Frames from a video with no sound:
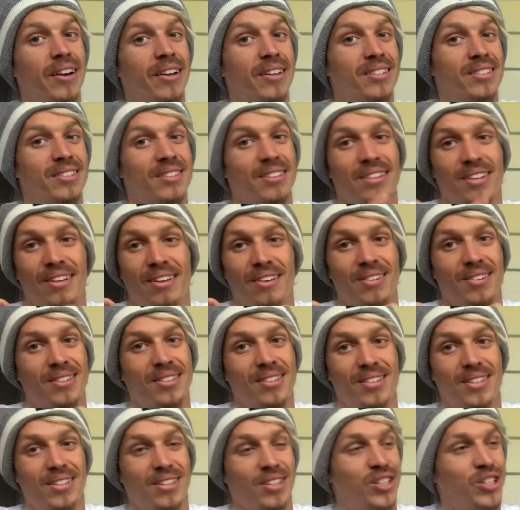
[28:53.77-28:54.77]
It's
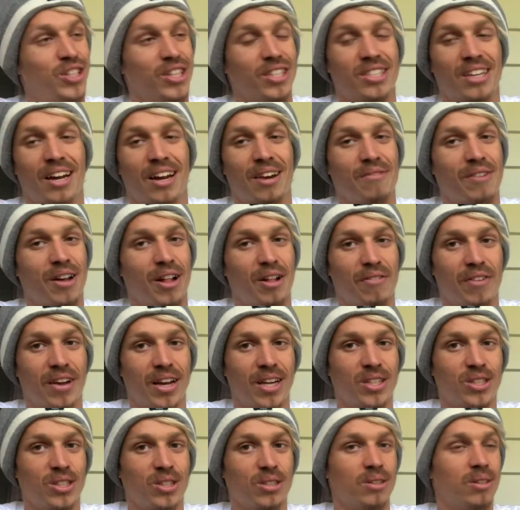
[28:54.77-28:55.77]
a shit ton of
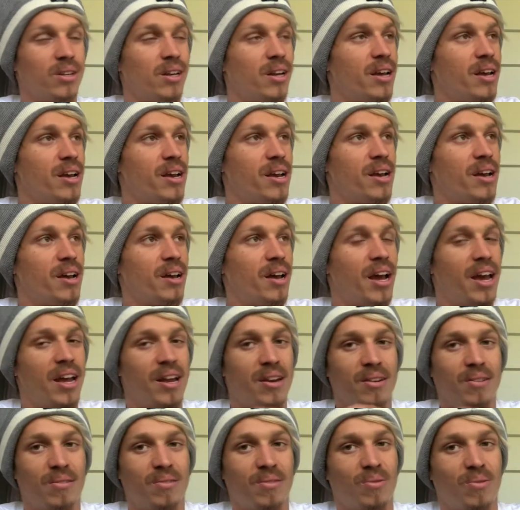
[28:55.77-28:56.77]
elevation.
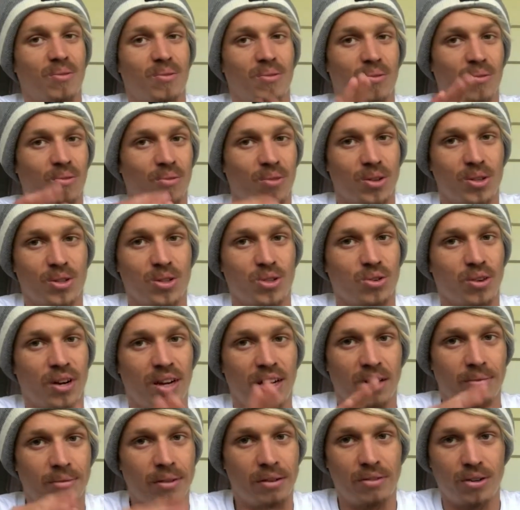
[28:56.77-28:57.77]
And the street
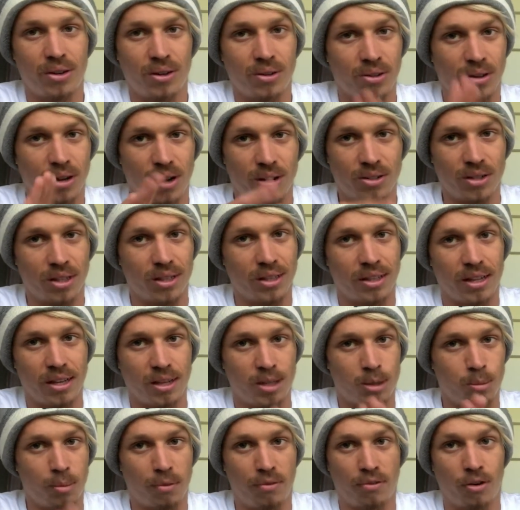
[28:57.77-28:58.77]
I'm living on goes like this
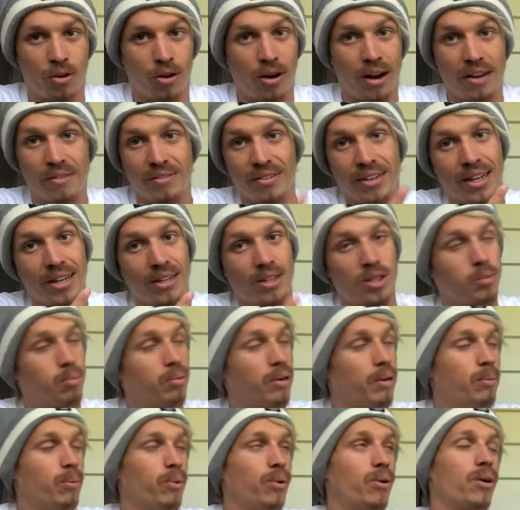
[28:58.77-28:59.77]
before I even get to
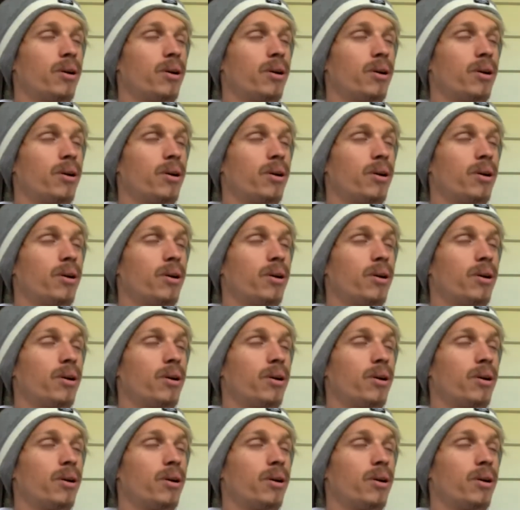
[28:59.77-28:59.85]
Springbrook.